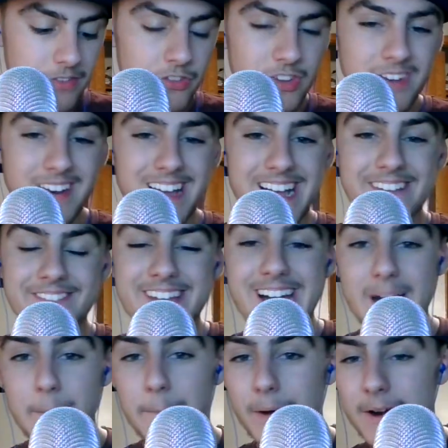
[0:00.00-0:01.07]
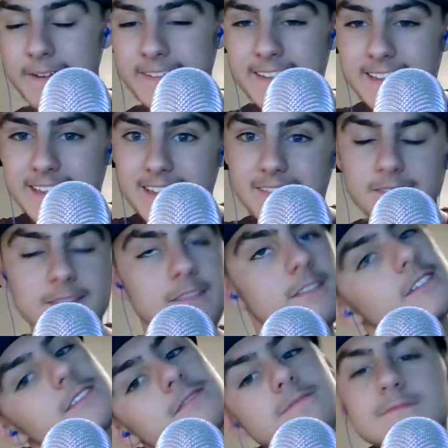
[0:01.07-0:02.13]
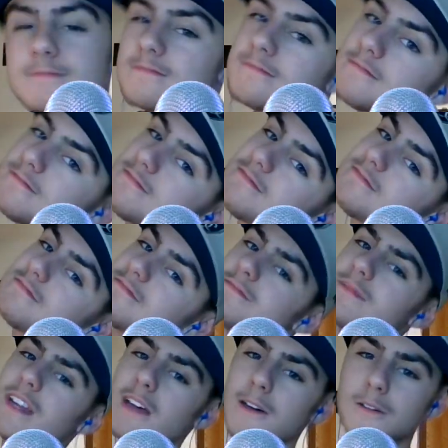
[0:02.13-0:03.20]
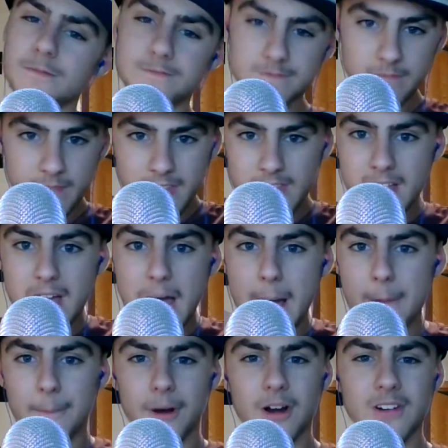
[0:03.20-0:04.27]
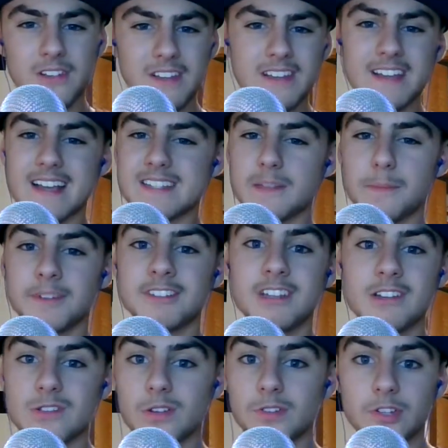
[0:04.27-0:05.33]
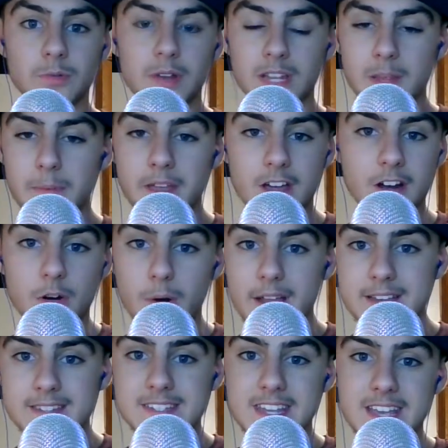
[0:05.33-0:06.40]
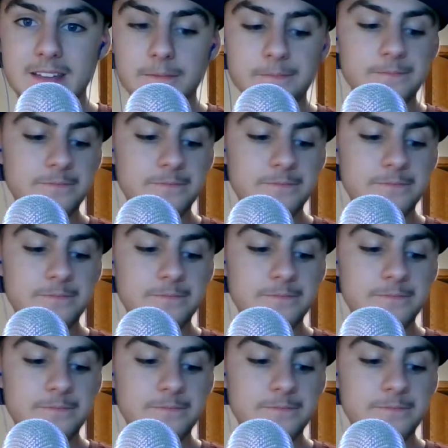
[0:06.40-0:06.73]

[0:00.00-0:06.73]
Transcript: seed, I've got Burnley. Now, Burnley has the potential to really be a great team.